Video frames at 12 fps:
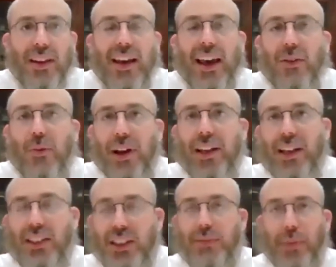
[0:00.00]
together, we're going
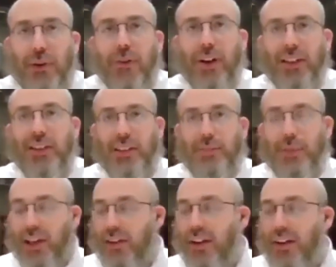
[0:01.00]
to experience this
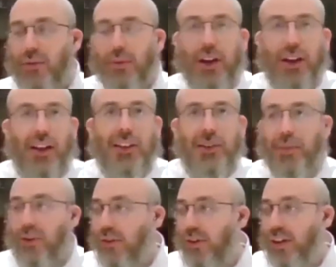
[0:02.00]
big deal. We're going to
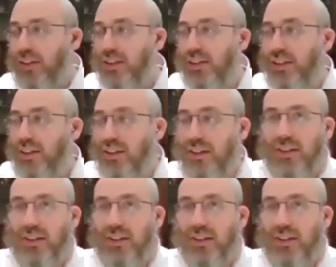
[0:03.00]
experience